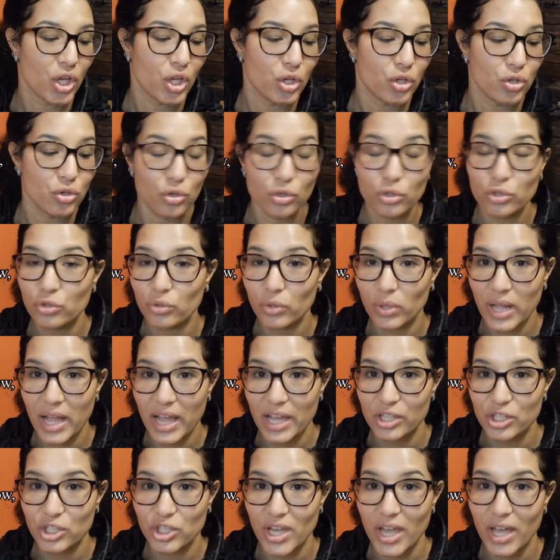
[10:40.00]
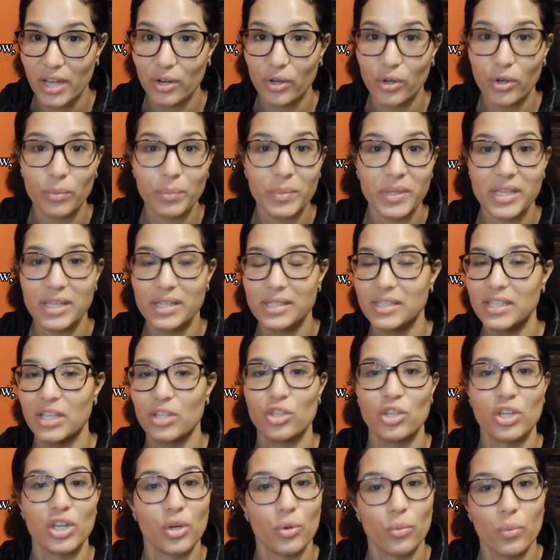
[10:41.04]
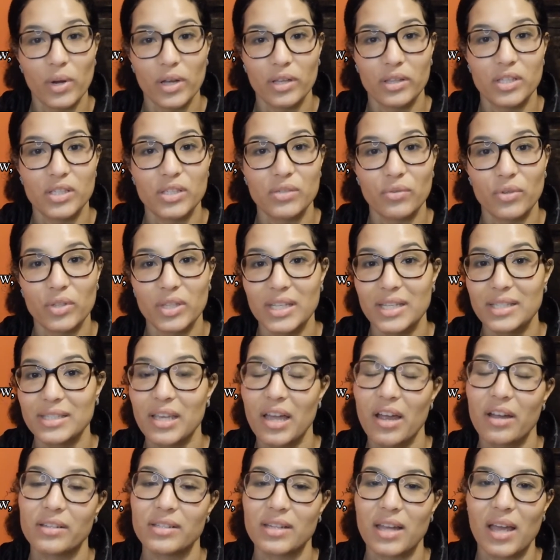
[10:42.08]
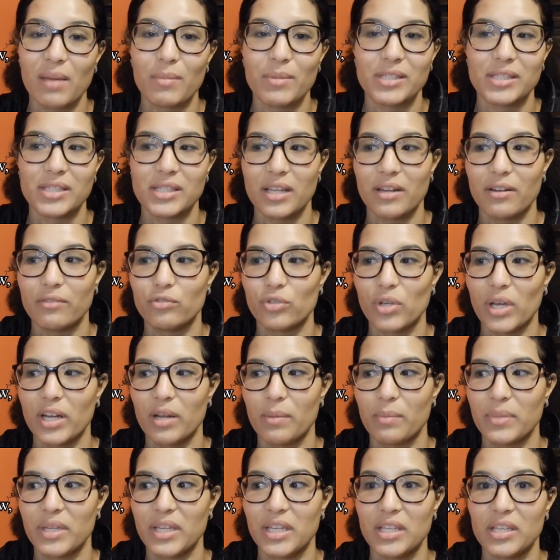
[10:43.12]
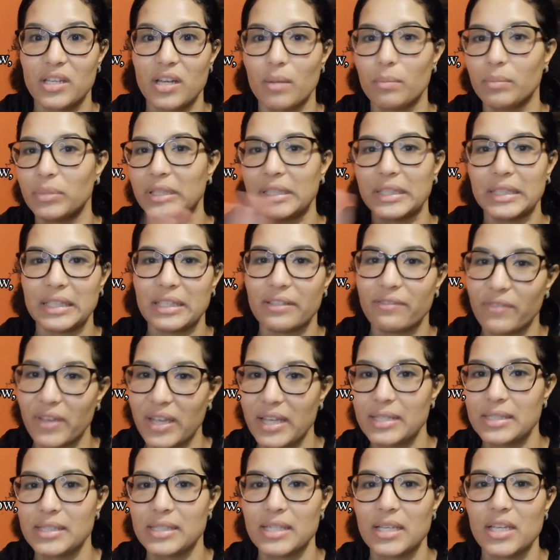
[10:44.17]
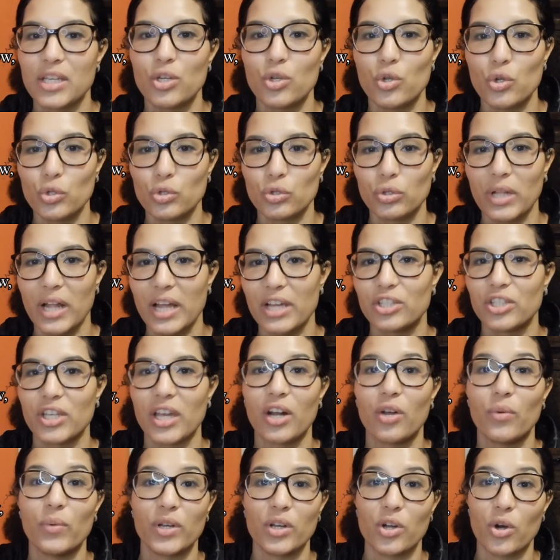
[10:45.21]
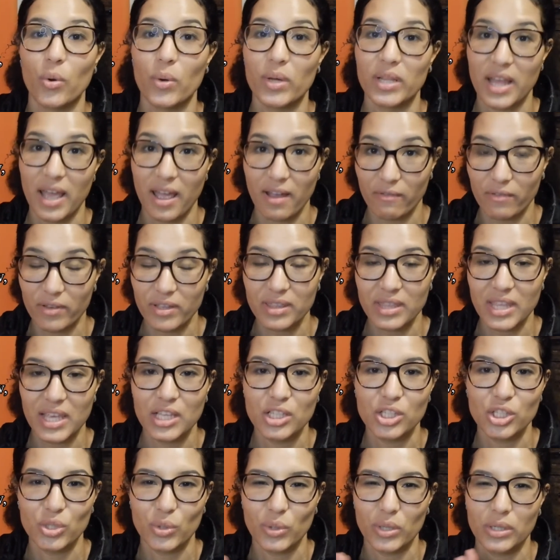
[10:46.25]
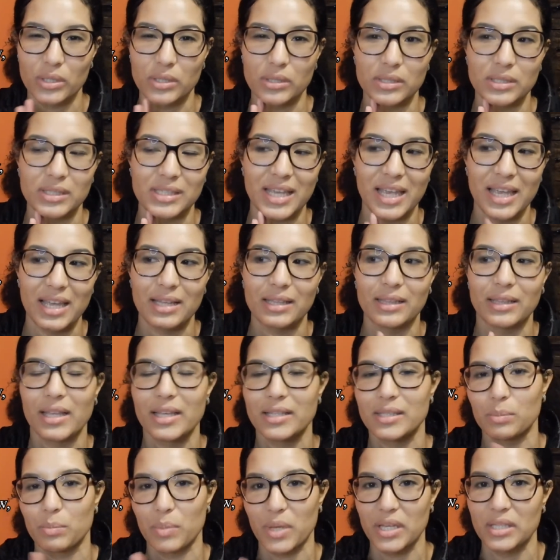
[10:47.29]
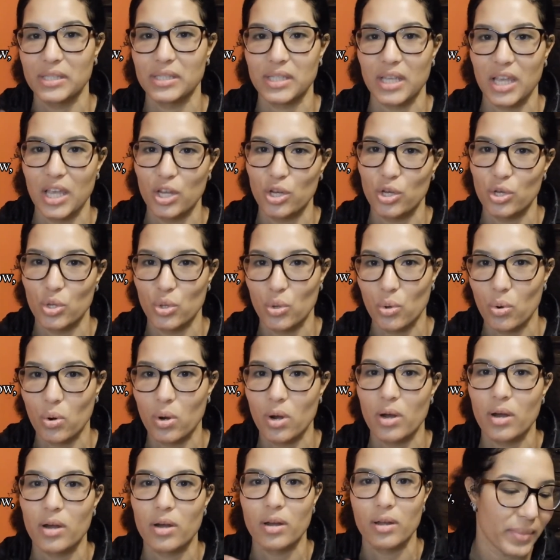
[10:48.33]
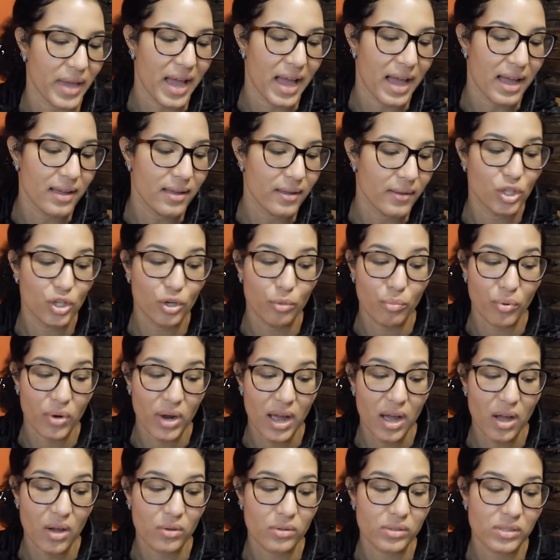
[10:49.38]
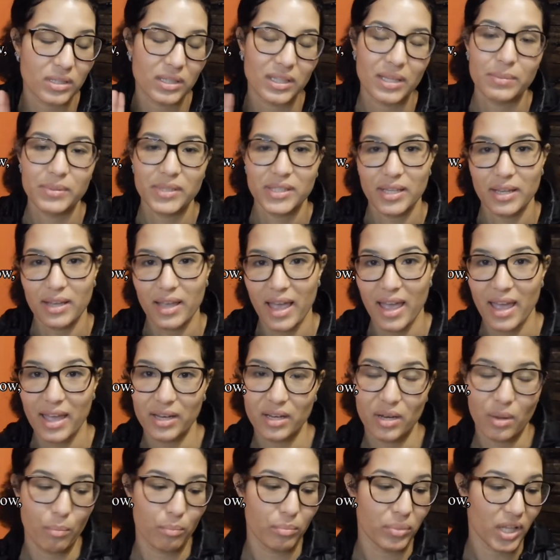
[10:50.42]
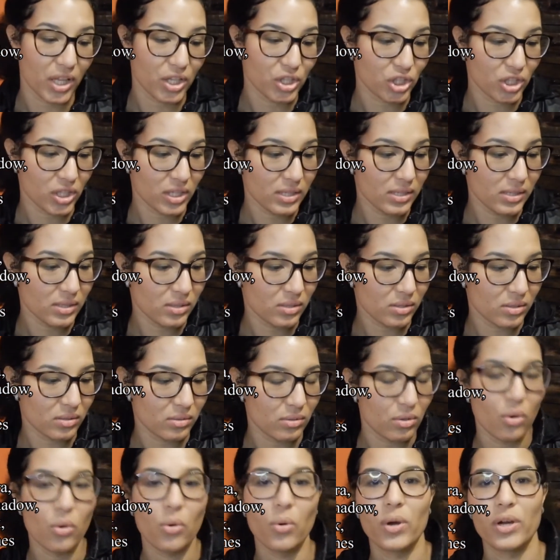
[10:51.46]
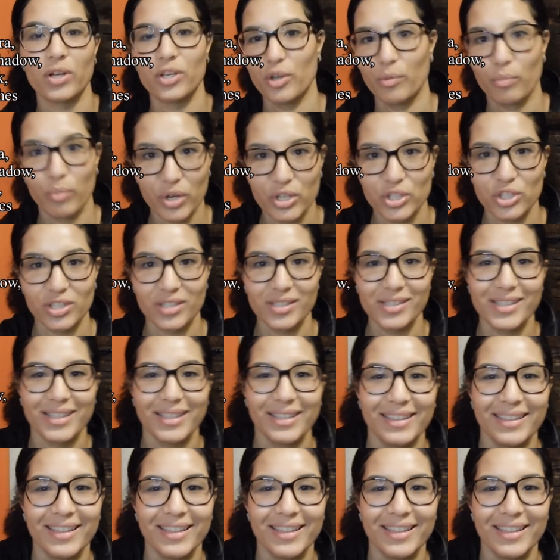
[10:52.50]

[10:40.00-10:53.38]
neutral eyeshadow, because then you can wear this for the entire time instead of trying to be completely fancy. Neutral eyeshadow would go with everything, so it'll take less space in your bag. Your brows, lipstick, and blushes, or your brushes